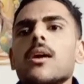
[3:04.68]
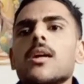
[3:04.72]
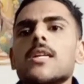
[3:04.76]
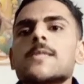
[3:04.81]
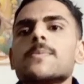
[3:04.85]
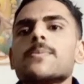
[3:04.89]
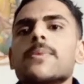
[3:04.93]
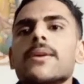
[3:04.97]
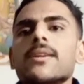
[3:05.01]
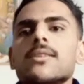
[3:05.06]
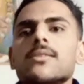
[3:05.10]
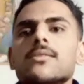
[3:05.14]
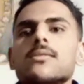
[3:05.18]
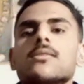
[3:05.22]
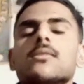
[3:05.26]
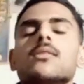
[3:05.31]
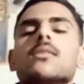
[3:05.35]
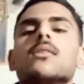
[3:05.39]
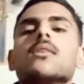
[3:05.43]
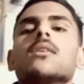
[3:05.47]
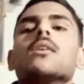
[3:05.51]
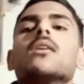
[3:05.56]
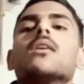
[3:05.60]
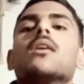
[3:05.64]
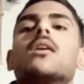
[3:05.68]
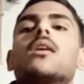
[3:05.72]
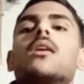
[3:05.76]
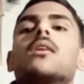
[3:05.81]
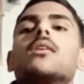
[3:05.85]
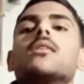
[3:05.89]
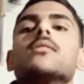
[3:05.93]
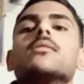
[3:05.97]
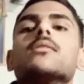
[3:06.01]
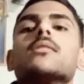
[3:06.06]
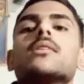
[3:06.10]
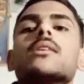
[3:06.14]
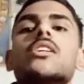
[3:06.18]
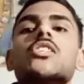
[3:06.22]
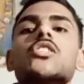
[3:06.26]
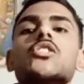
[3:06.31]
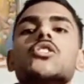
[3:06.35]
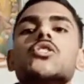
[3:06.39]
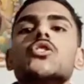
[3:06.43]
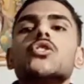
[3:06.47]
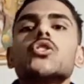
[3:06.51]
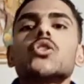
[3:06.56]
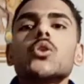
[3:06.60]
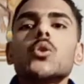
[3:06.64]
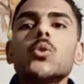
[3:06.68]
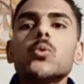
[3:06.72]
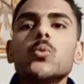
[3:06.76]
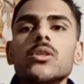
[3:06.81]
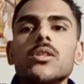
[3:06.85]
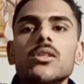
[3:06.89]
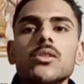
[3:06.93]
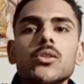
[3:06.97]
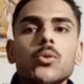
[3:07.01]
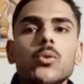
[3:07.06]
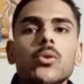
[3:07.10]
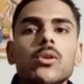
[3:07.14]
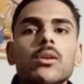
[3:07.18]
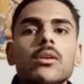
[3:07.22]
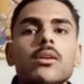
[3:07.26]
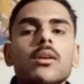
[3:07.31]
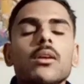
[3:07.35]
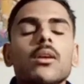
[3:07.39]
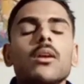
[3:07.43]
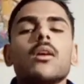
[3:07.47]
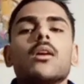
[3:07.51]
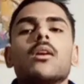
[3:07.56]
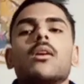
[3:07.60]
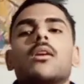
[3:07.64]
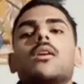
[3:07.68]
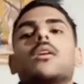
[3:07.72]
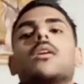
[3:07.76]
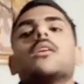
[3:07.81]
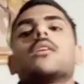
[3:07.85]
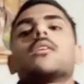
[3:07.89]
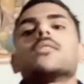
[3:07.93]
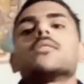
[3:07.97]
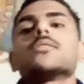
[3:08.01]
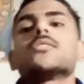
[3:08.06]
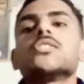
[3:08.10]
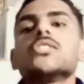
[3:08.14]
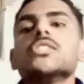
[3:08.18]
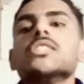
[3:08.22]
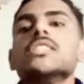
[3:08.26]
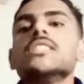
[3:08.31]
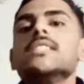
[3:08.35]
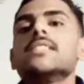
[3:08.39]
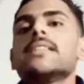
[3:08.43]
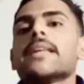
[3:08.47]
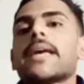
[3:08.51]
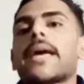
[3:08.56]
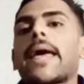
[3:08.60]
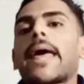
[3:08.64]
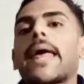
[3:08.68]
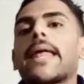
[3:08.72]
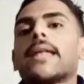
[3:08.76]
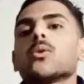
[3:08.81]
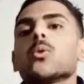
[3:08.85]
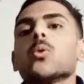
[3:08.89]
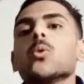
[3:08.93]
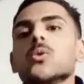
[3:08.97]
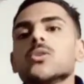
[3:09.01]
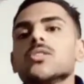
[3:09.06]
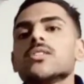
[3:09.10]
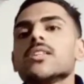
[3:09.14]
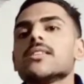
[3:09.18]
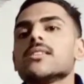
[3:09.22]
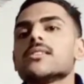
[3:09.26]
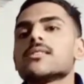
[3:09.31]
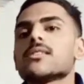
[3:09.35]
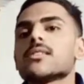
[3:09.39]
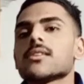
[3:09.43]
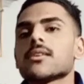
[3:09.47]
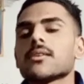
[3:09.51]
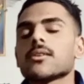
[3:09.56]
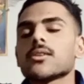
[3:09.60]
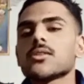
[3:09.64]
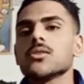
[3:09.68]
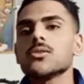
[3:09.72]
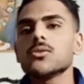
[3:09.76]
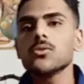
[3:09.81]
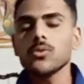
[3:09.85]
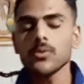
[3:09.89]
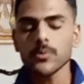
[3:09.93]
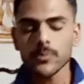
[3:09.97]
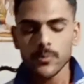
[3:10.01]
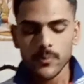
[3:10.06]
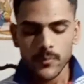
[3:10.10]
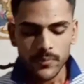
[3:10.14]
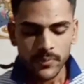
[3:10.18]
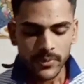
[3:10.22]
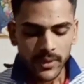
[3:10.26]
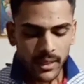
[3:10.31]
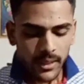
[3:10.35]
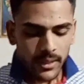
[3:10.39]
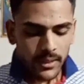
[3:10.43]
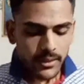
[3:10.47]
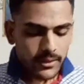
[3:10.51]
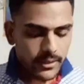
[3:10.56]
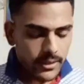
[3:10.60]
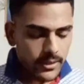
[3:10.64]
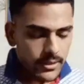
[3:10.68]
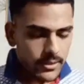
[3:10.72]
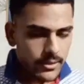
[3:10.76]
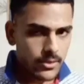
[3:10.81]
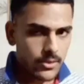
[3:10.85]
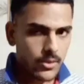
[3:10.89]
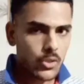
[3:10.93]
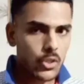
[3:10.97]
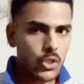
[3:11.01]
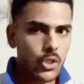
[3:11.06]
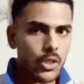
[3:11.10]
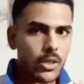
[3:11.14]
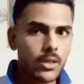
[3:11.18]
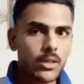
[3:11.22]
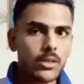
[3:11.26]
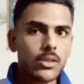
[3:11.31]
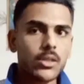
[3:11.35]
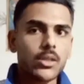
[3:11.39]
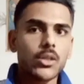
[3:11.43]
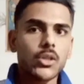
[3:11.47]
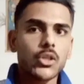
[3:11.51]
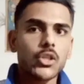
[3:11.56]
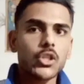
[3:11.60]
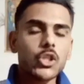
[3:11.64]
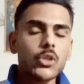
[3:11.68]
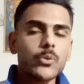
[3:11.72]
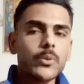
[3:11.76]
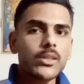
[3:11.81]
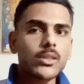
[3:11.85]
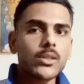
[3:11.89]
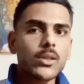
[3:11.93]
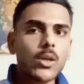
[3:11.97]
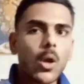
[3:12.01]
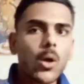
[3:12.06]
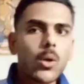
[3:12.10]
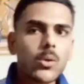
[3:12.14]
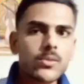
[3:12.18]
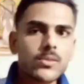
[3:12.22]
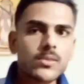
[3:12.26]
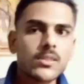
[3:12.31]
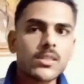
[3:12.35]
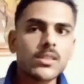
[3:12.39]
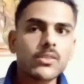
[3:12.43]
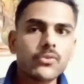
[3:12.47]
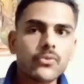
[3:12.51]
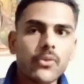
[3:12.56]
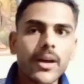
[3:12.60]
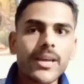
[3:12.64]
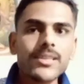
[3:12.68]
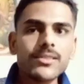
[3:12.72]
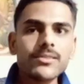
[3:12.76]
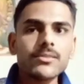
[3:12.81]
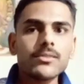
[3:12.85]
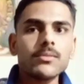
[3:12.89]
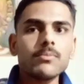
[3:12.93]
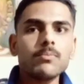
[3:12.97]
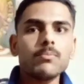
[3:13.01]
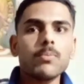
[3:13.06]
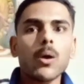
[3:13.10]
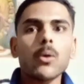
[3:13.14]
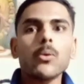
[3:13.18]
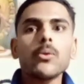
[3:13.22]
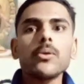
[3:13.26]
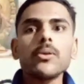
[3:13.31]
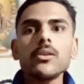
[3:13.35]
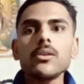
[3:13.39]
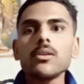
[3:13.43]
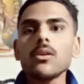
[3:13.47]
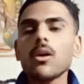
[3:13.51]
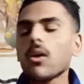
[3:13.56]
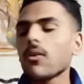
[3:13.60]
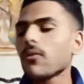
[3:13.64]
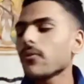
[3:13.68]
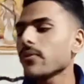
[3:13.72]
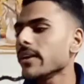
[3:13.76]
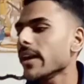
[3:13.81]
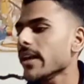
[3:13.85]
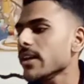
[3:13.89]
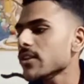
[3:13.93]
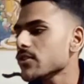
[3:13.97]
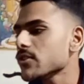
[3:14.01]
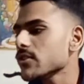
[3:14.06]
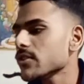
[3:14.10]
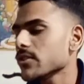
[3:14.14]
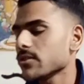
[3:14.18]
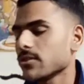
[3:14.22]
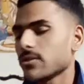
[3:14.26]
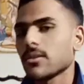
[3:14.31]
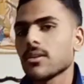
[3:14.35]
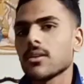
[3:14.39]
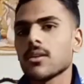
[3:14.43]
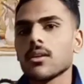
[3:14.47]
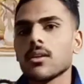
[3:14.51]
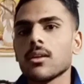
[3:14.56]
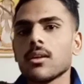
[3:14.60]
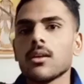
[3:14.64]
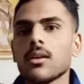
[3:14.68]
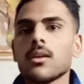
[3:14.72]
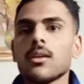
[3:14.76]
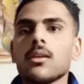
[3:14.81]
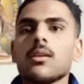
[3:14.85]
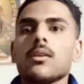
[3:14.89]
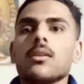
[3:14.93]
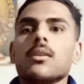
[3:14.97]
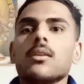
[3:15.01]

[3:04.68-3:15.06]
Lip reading: all the aspects concerned with your seas and oceans. So this UN clause defines the boundary of nation.